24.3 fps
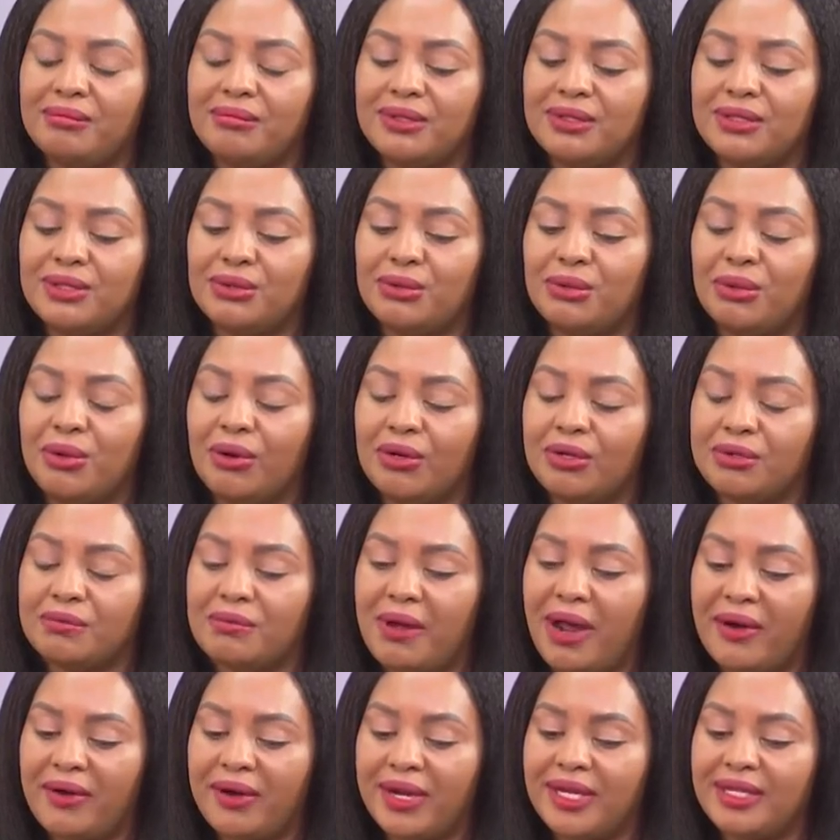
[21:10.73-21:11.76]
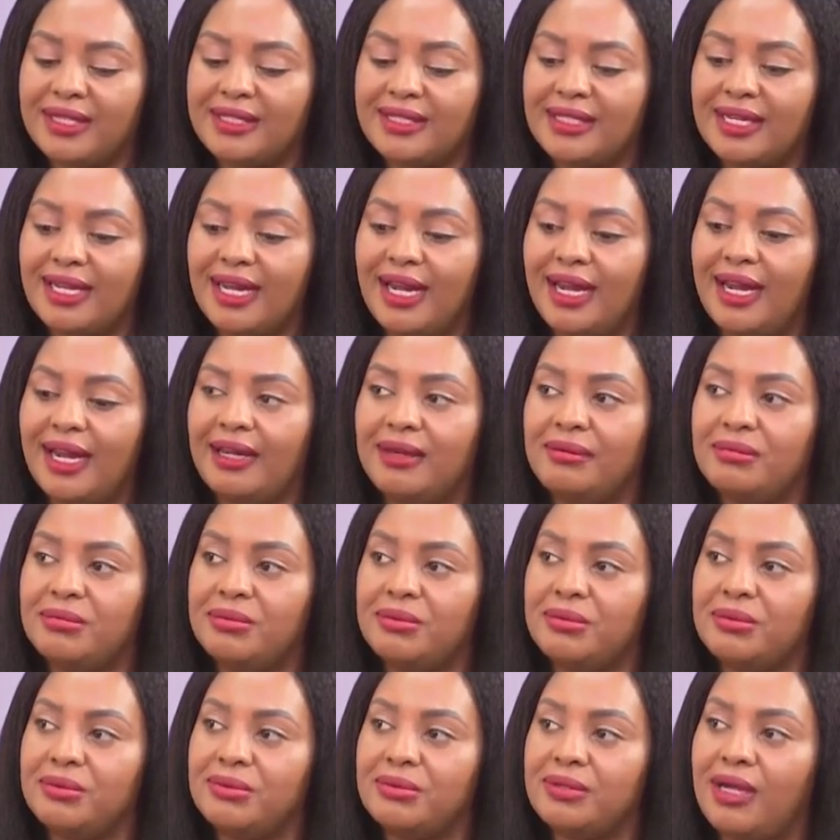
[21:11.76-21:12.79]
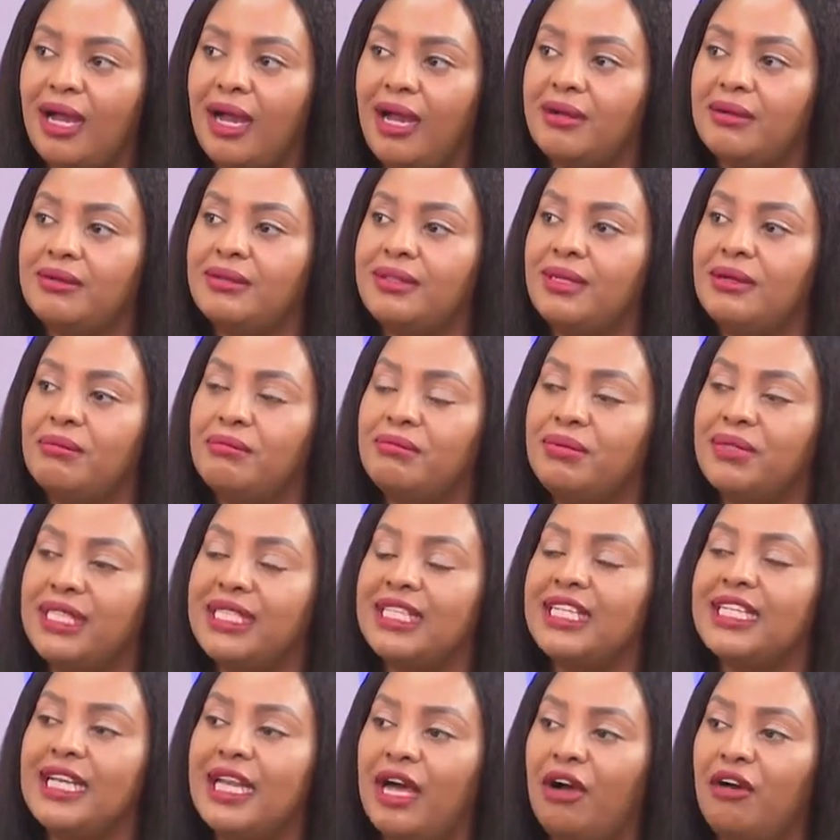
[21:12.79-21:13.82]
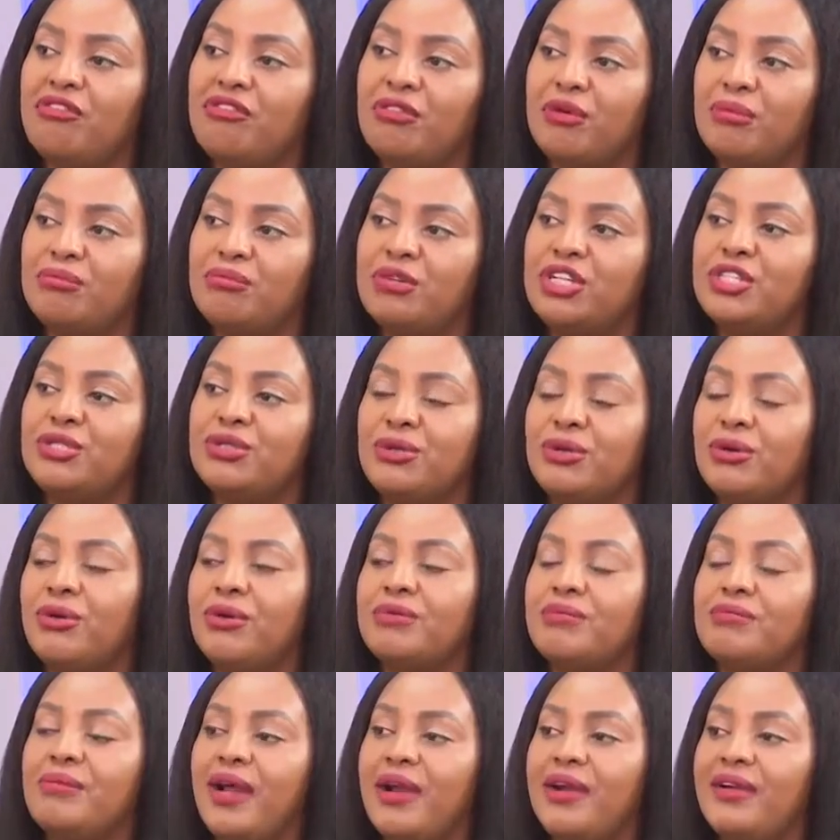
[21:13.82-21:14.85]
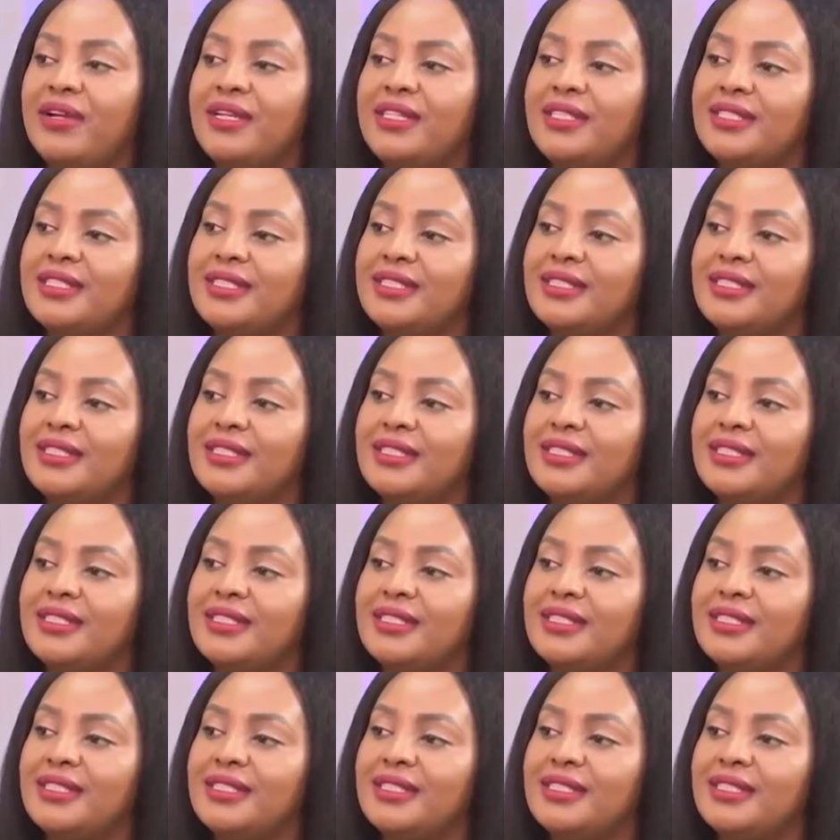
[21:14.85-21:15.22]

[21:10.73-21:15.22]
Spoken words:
you got married. Begin now from when you got married.